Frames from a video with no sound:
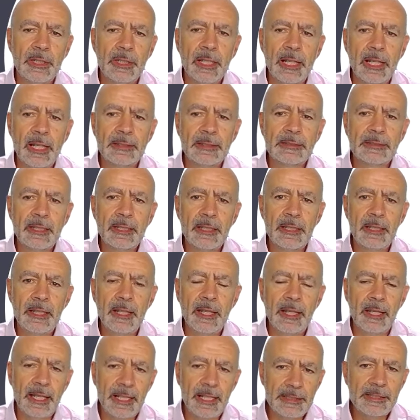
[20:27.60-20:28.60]
and say,
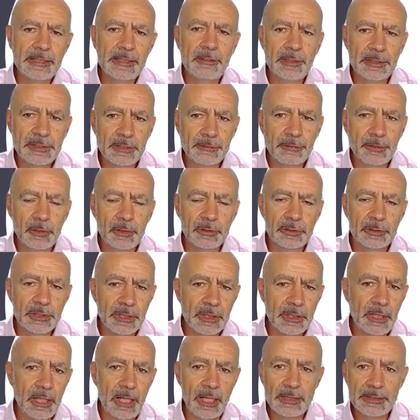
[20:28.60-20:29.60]
is there a
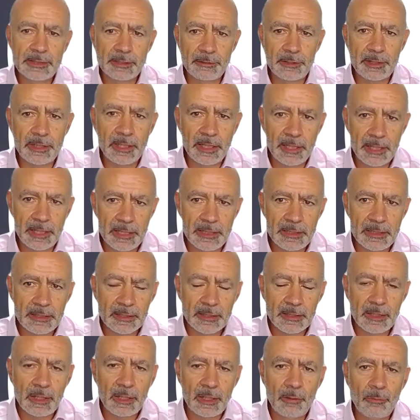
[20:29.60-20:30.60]
difficulty? Is there a need?
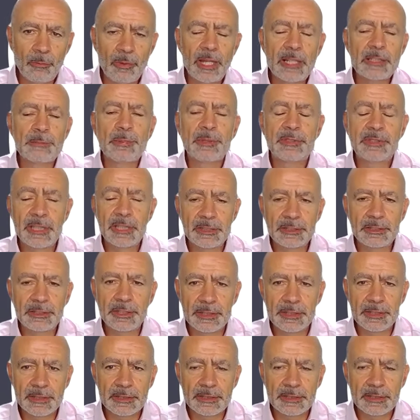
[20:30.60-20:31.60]
Well, that's potentially
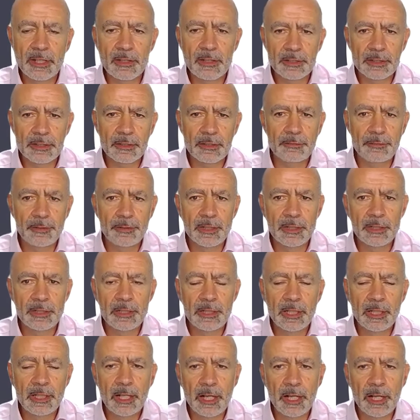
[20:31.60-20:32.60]
the start of
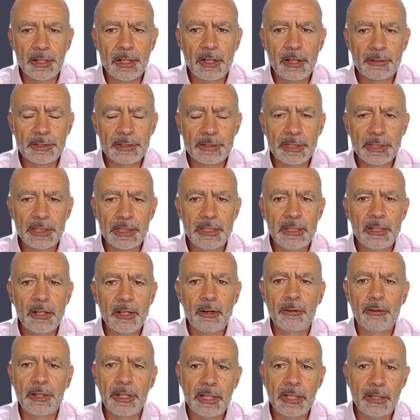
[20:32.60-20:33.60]
an R&D
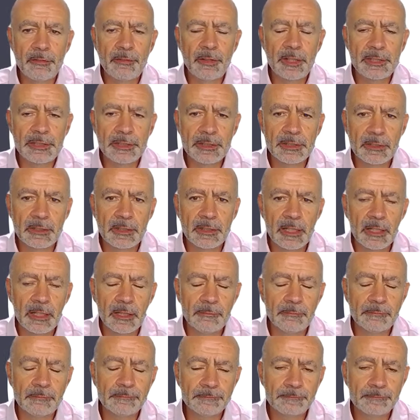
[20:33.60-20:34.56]
or an innovation claim.